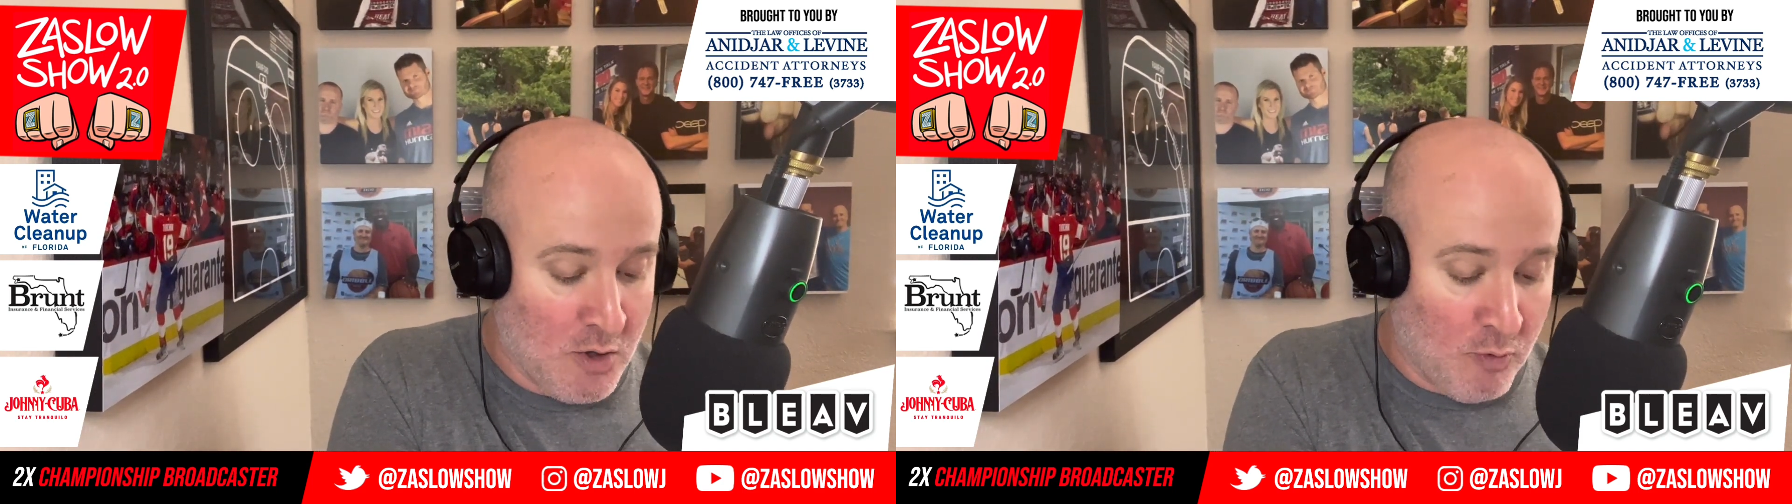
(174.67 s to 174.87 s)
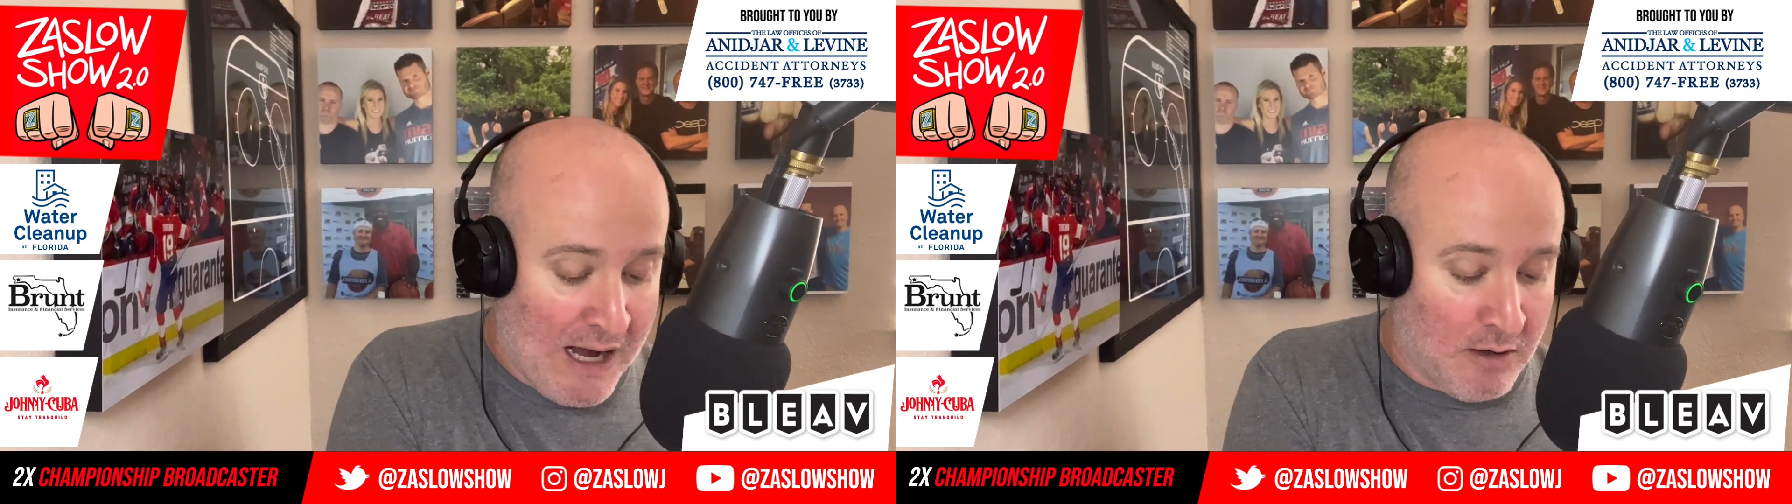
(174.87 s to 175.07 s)

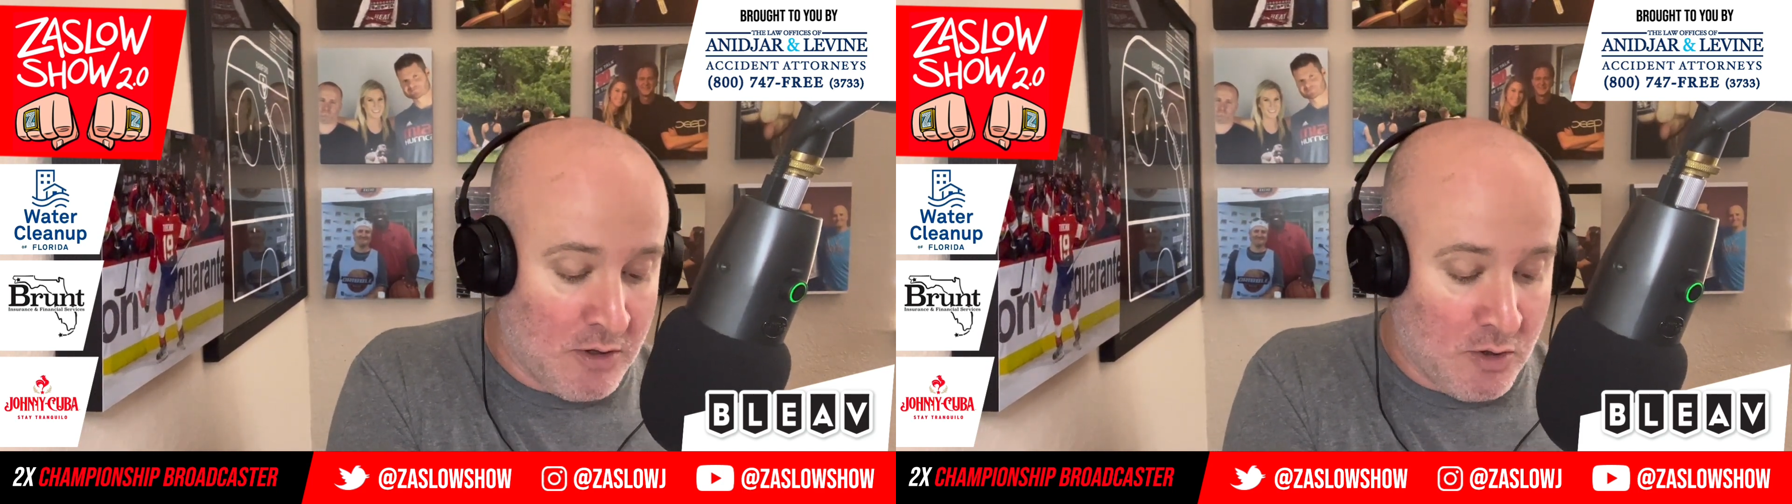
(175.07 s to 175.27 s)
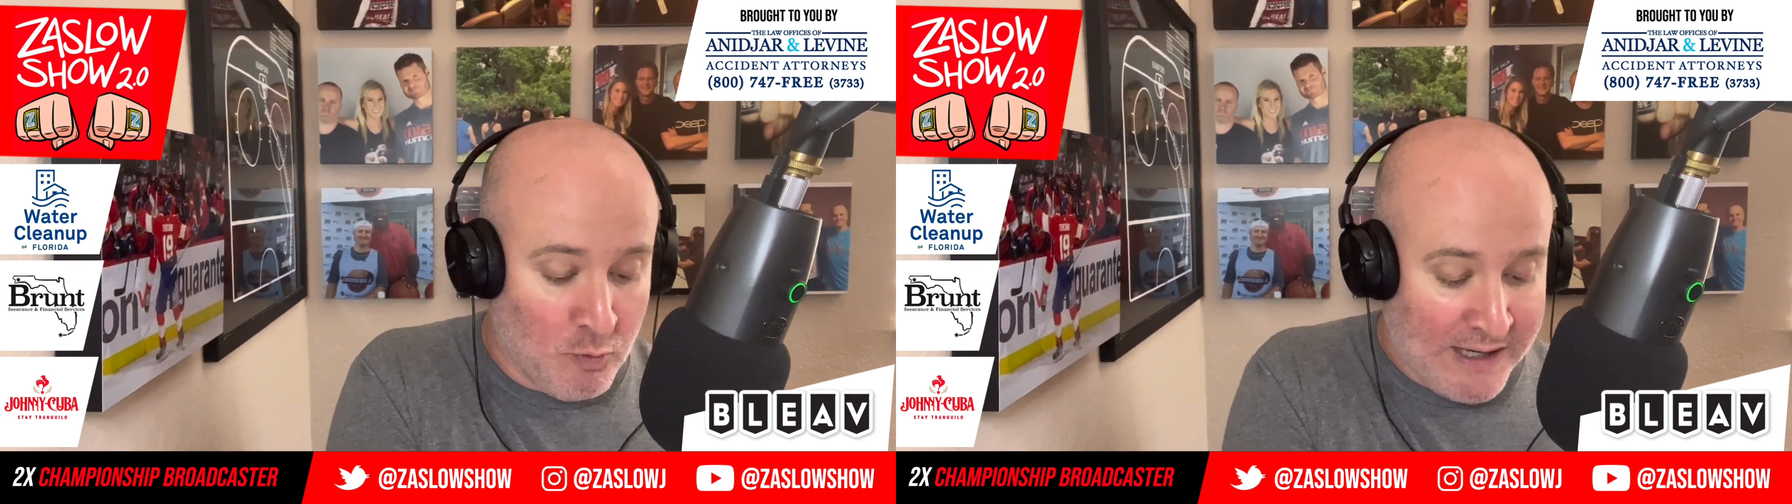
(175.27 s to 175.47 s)

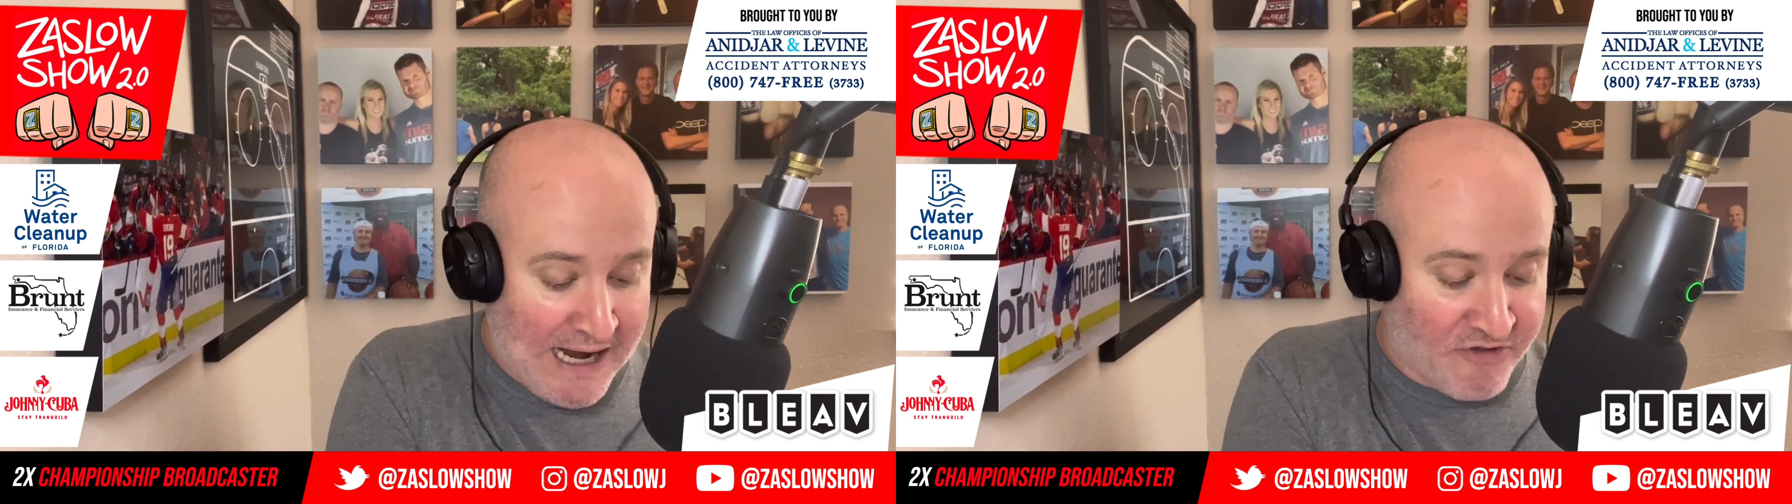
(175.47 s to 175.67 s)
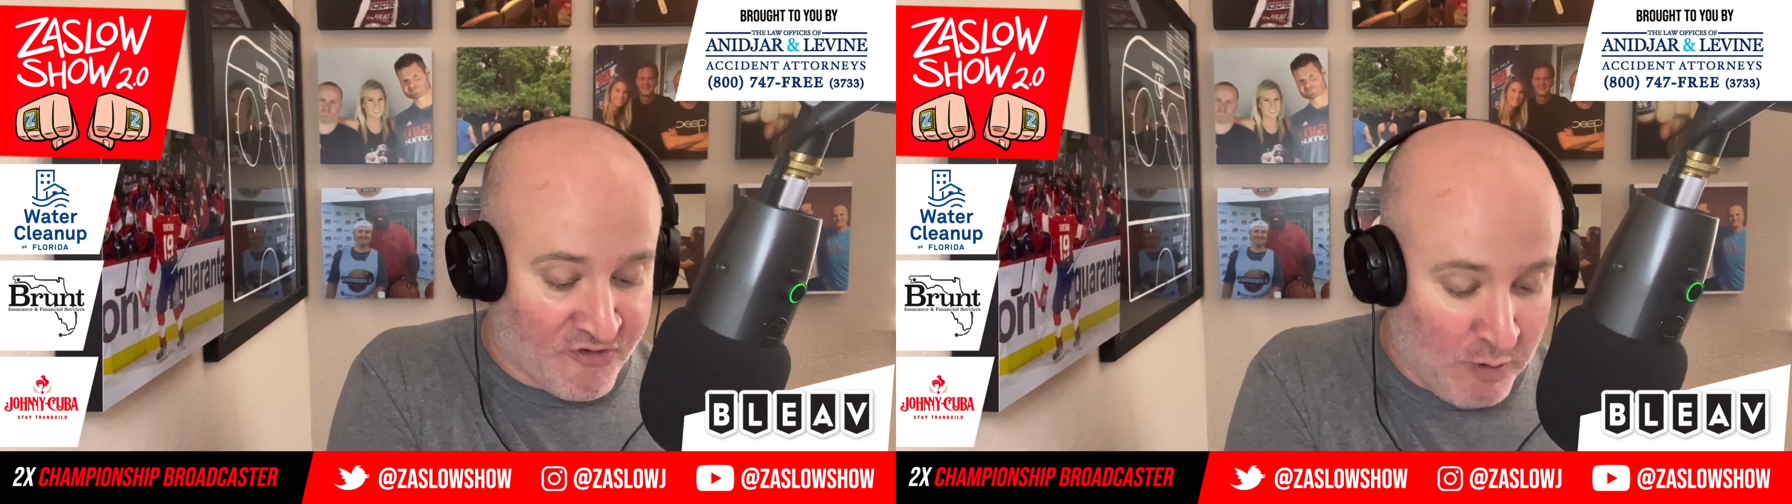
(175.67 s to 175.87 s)
Well, we
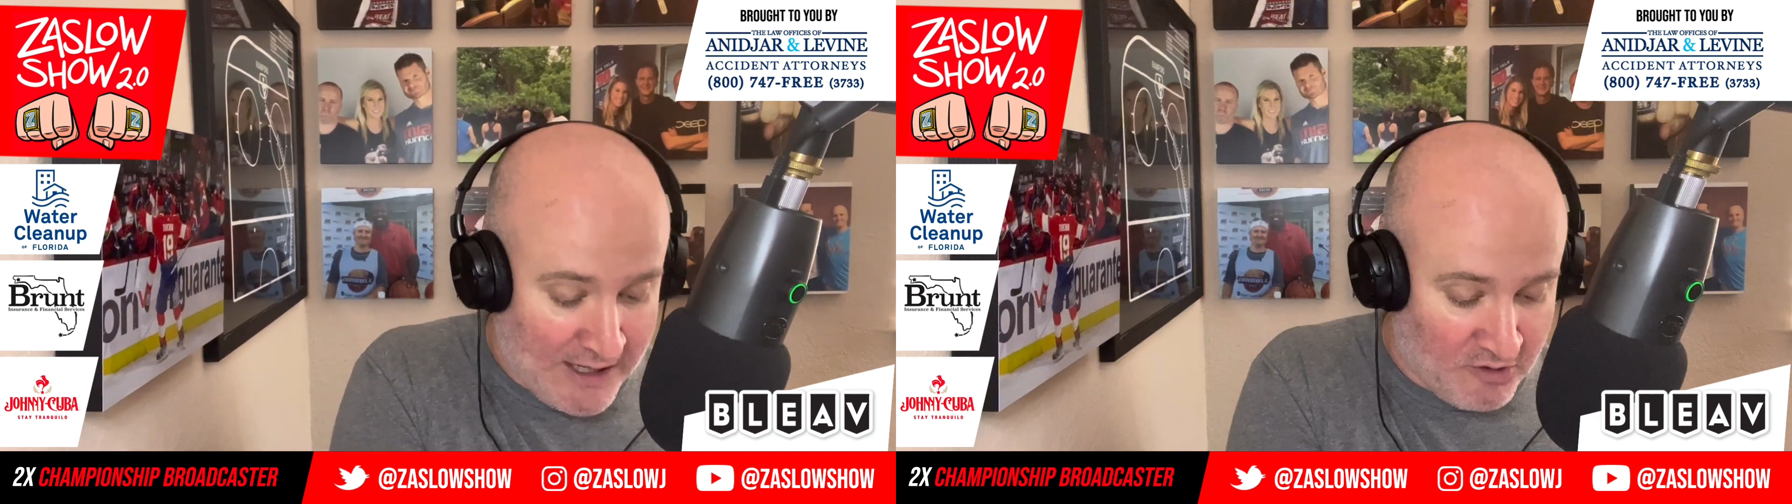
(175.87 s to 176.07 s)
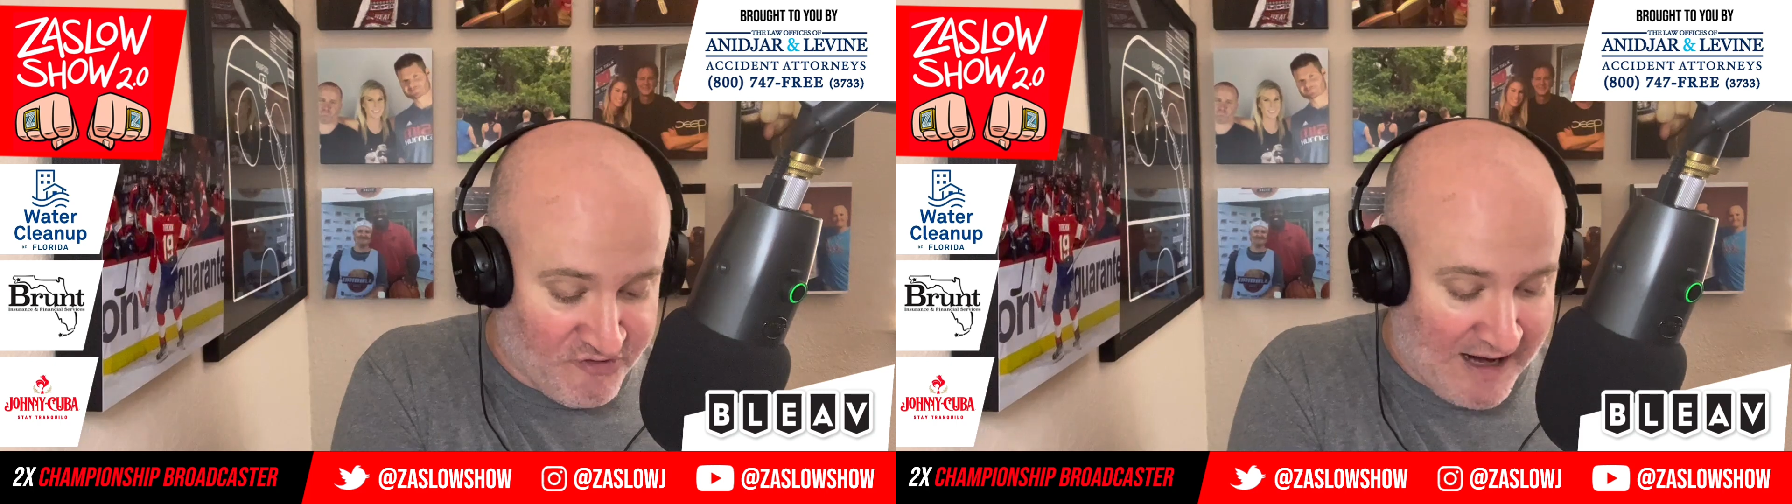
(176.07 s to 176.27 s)
got
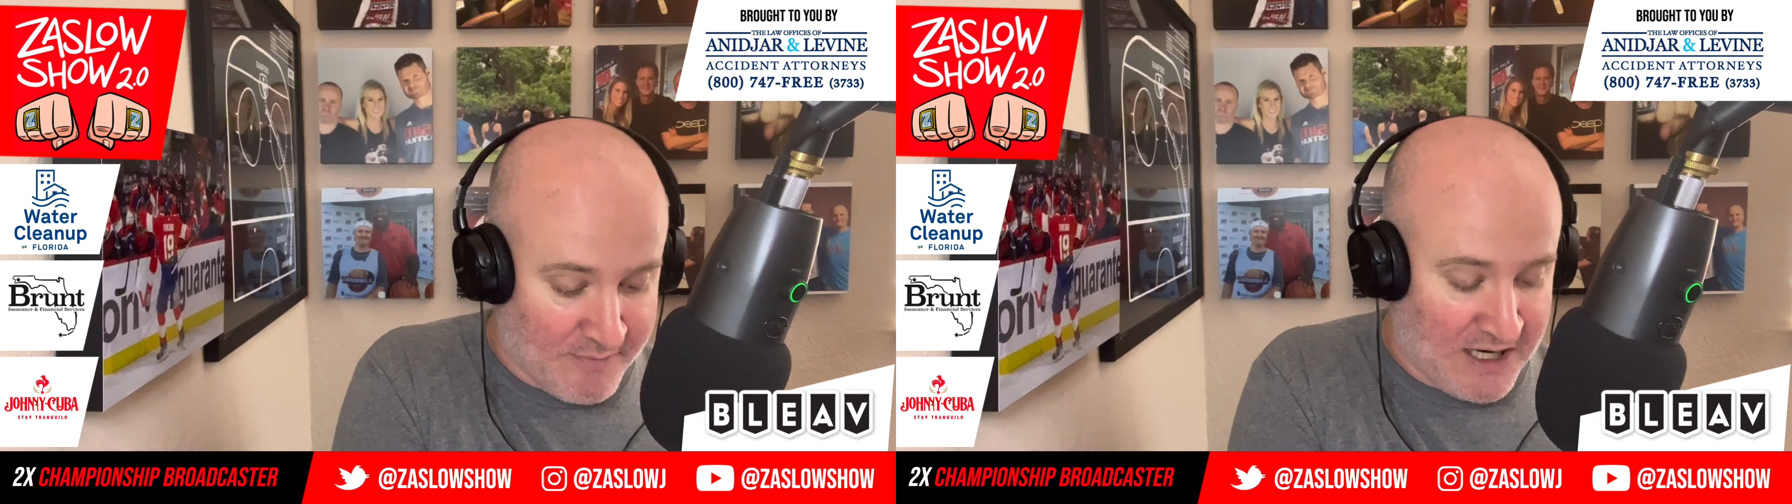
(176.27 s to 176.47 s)
Twitter Jam